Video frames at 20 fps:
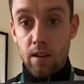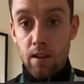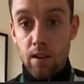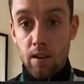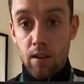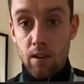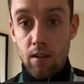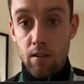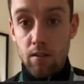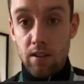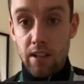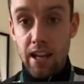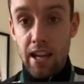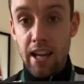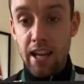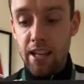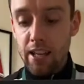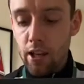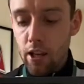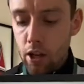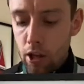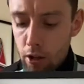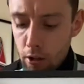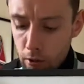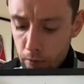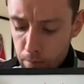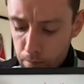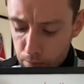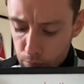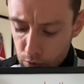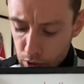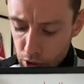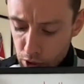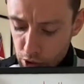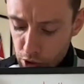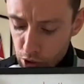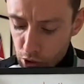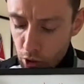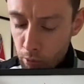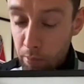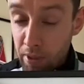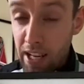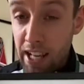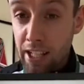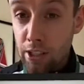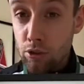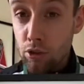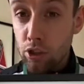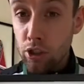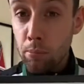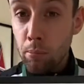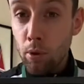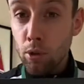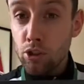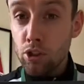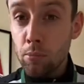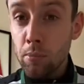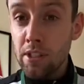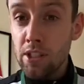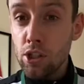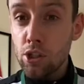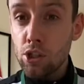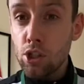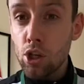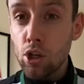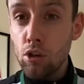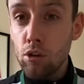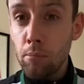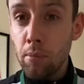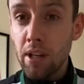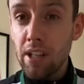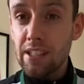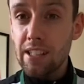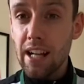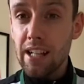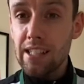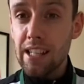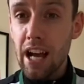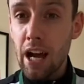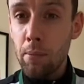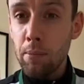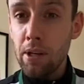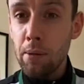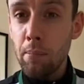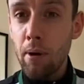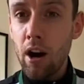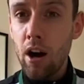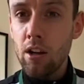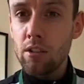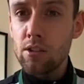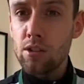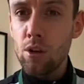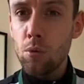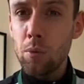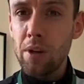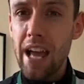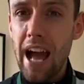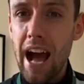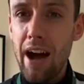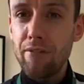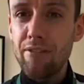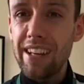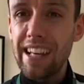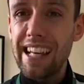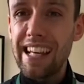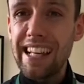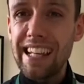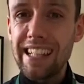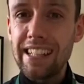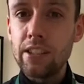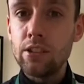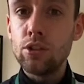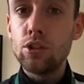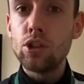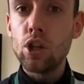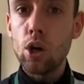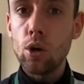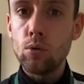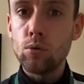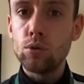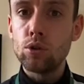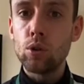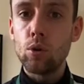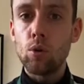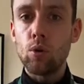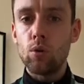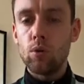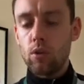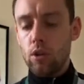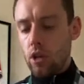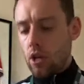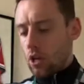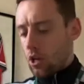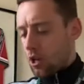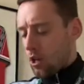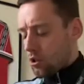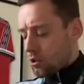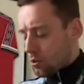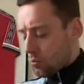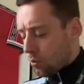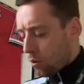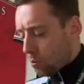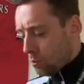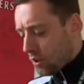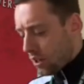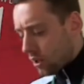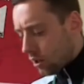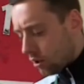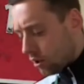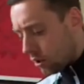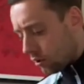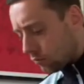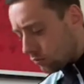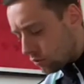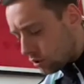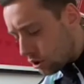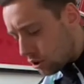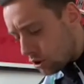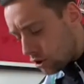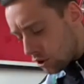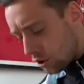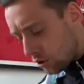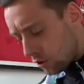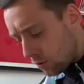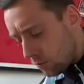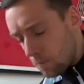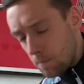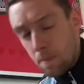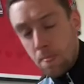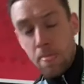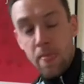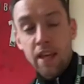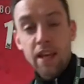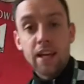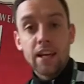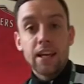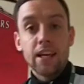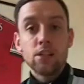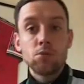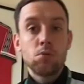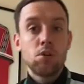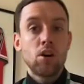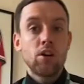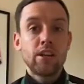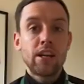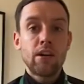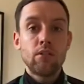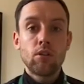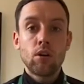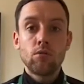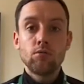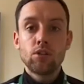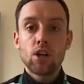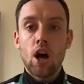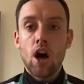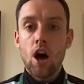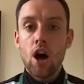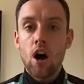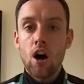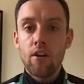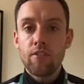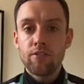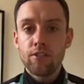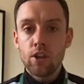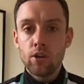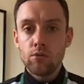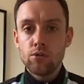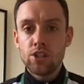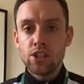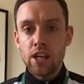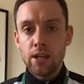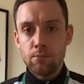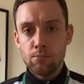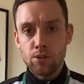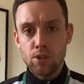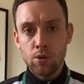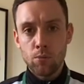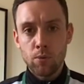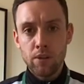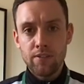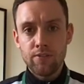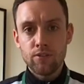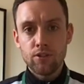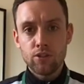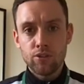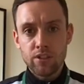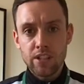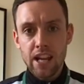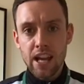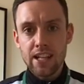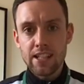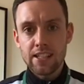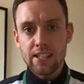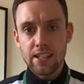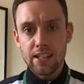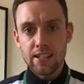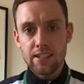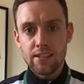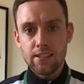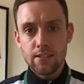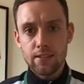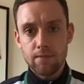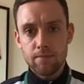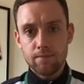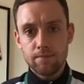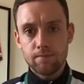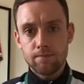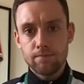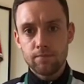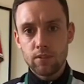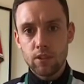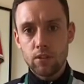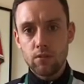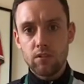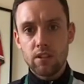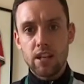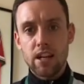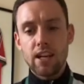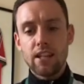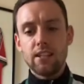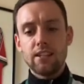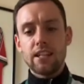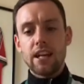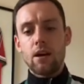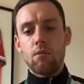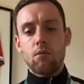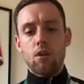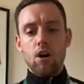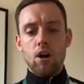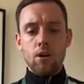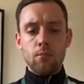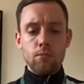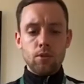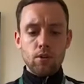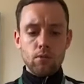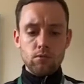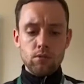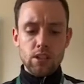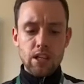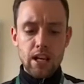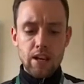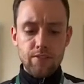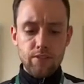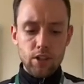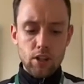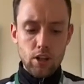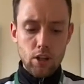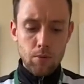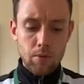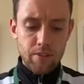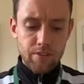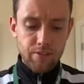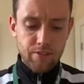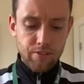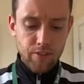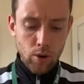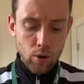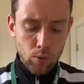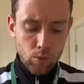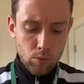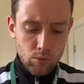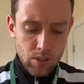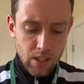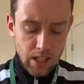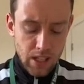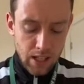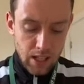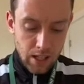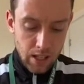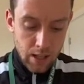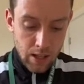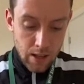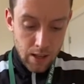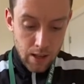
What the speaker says: okay, the denominator at the bottom is a 2 because that's how many parts that we have in total. So what we are going to do is we are now going to half those shapes that we've created. Okay, now I'm going to have a go at folding